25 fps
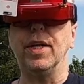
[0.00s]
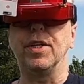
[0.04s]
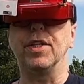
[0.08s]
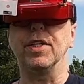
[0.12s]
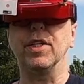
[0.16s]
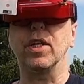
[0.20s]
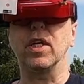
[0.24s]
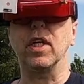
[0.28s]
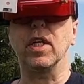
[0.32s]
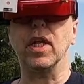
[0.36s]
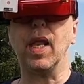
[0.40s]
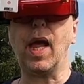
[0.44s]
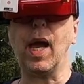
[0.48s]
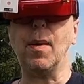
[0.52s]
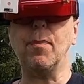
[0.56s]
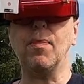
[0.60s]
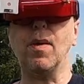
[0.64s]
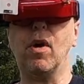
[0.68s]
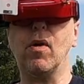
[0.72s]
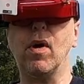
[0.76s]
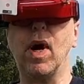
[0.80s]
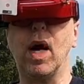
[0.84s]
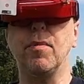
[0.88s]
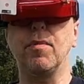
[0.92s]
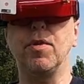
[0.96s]
The
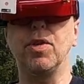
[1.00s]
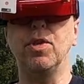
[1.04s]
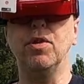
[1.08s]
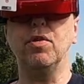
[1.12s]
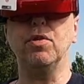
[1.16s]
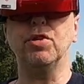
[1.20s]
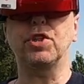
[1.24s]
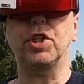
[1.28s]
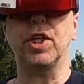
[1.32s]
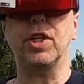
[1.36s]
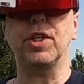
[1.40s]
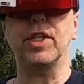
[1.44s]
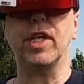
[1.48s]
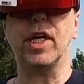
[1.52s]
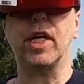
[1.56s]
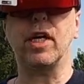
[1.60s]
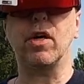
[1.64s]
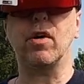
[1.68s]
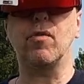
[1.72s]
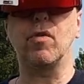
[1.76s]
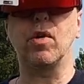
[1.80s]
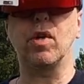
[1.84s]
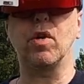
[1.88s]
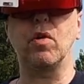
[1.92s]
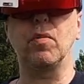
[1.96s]
LiPo I'm using,
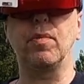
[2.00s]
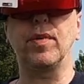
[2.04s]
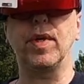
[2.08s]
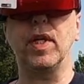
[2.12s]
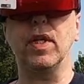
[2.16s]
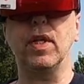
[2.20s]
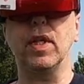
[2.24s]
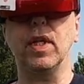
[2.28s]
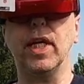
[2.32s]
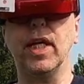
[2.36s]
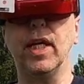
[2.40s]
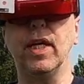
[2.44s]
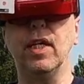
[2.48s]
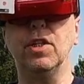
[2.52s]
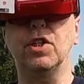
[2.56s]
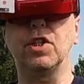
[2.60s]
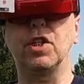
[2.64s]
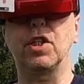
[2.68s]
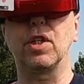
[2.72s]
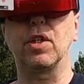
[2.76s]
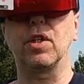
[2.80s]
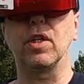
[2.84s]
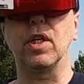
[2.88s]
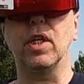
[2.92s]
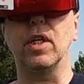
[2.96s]
there will be linked,
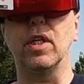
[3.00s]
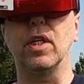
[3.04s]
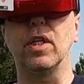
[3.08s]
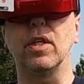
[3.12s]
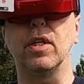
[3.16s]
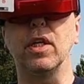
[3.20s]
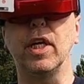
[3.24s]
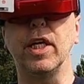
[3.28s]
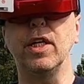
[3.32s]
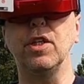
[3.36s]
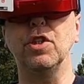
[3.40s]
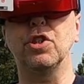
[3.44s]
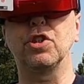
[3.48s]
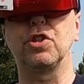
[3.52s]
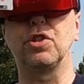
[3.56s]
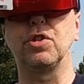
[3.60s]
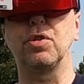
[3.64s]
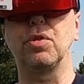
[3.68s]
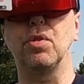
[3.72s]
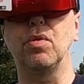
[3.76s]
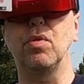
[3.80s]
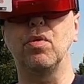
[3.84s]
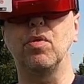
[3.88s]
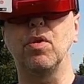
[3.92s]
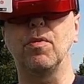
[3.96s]
uh, links
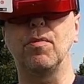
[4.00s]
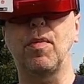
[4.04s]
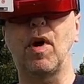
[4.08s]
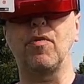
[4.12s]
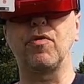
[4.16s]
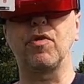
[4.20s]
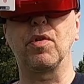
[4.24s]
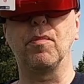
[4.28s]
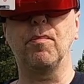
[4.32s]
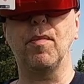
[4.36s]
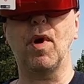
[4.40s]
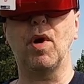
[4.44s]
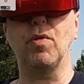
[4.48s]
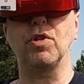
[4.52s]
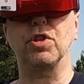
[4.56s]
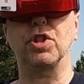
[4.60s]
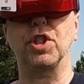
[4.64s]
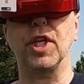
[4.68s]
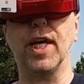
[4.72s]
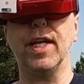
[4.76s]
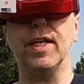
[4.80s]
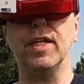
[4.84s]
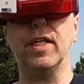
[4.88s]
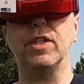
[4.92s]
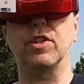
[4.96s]
to both the
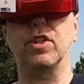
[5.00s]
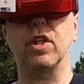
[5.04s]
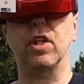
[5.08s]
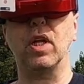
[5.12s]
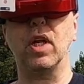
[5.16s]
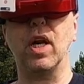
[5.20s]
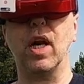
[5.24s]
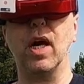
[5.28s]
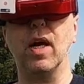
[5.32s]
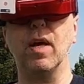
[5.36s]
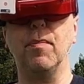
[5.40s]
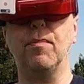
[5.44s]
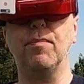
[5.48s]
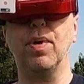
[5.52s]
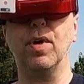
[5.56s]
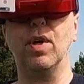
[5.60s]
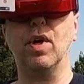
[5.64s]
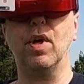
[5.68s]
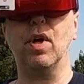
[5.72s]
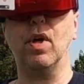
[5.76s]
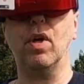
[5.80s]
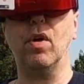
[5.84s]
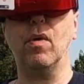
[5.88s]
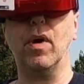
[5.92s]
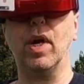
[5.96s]
motors and this
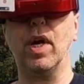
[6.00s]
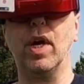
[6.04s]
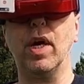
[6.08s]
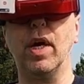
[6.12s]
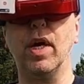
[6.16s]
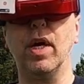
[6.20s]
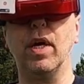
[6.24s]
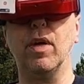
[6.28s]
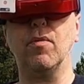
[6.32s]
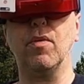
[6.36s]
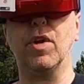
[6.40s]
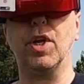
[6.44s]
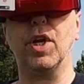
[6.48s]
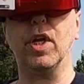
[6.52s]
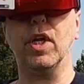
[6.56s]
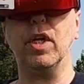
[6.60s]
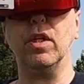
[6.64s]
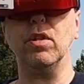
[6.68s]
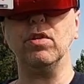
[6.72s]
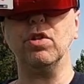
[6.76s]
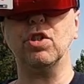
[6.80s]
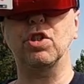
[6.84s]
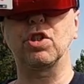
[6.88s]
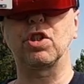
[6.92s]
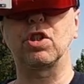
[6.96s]
LiPo and what
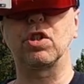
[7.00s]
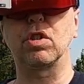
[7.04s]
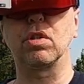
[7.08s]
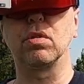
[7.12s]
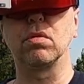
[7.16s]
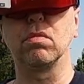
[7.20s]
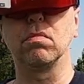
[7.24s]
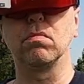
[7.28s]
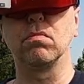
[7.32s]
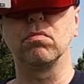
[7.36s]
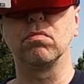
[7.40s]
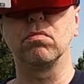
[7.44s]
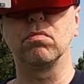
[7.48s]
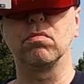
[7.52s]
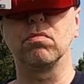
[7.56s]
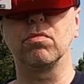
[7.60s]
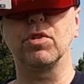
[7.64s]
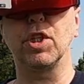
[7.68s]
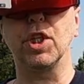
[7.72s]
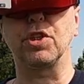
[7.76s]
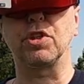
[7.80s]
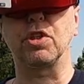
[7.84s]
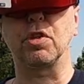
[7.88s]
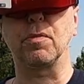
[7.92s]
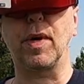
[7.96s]
else?
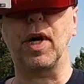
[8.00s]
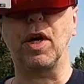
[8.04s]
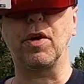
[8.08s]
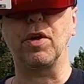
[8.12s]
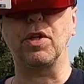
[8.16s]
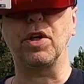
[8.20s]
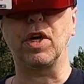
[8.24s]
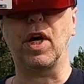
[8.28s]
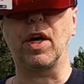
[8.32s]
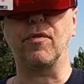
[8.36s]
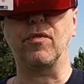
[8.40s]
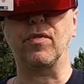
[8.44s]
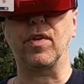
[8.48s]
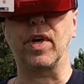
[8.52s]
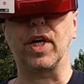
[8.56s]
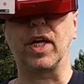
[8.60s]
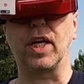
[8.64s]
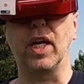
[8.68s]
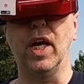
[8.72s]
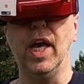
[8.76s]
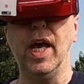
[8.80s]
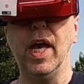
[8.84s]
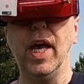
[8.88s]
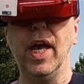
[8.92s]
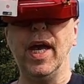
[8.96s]
That's about it, I
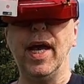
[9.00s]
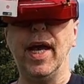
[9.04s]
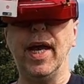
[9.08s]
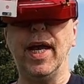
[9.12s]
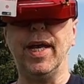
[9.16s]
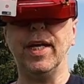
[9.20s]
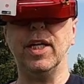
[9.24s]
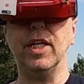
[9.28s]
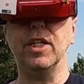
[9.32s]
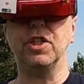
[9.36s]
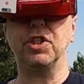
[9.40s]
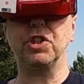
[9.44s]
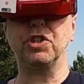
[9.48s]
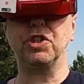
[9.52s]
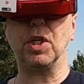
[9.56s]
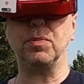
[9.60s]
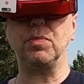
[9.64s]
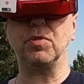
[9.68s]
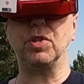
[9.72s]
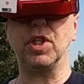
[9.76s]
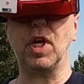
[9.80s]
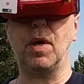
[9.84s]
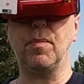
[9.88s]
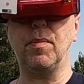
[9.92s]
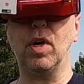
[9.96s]
think, in the
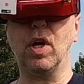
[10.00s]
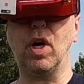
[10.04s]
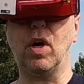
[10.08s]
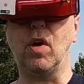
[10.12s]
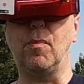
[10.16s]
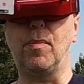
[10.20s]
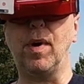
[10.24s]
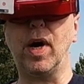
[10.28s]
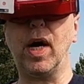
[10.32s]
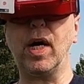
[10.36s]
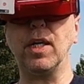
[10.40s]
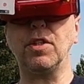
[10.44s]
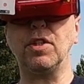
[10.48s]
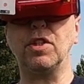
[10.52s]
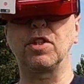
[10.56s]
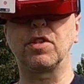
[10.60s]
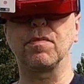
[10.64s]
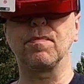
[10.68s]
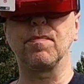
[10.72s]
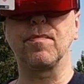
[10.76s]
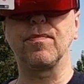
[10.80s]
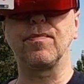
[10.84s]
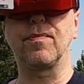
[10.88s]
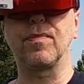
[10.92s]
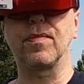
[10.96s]
description down below. But